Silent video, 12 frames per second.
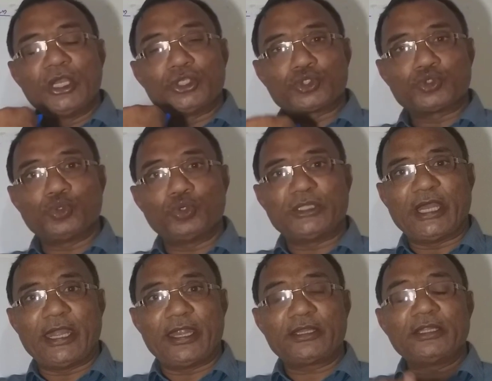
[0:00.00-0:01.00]
so
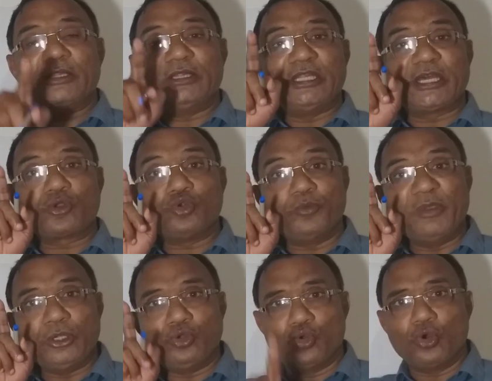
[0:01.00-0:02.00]
that there could
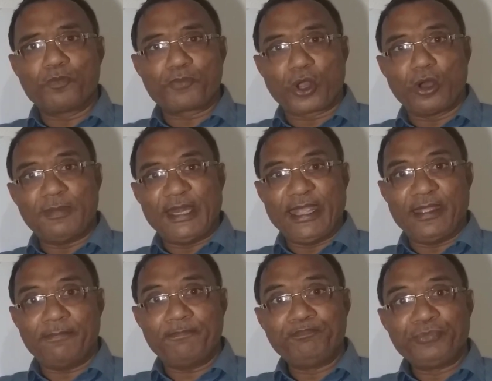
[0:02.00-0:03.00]
be no problem